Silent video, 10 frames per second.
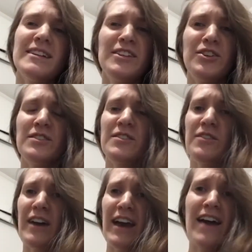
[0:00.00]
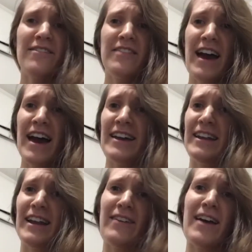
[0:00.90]
you know, so I have that,
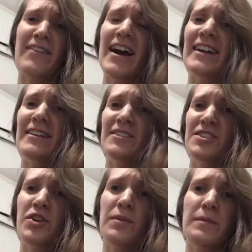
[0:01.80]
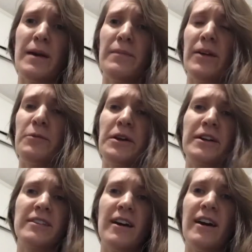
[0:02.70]
and I've, I've had it show up in my blood
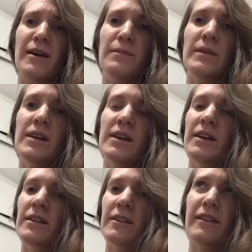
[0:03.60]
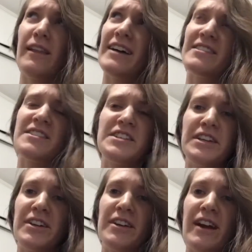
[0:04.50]
work. Um, last
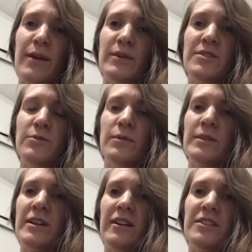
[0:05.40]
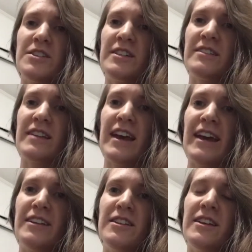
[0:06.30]
year I went to a rheumatologist,
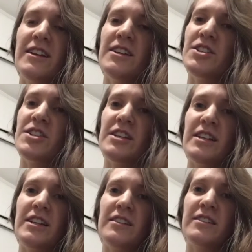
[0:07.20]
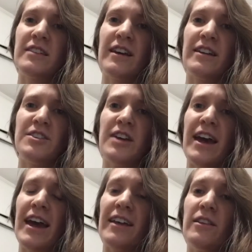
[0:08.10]
and she said
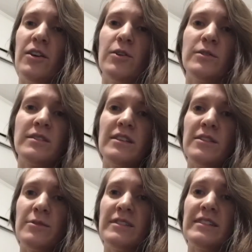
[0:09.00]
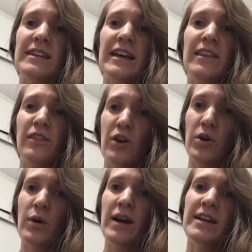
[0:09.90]
I had low C three C and
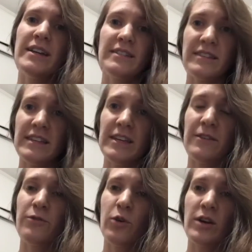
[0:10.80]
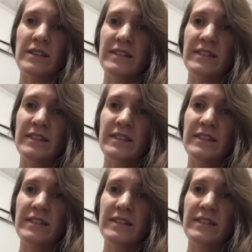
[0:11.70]
low C four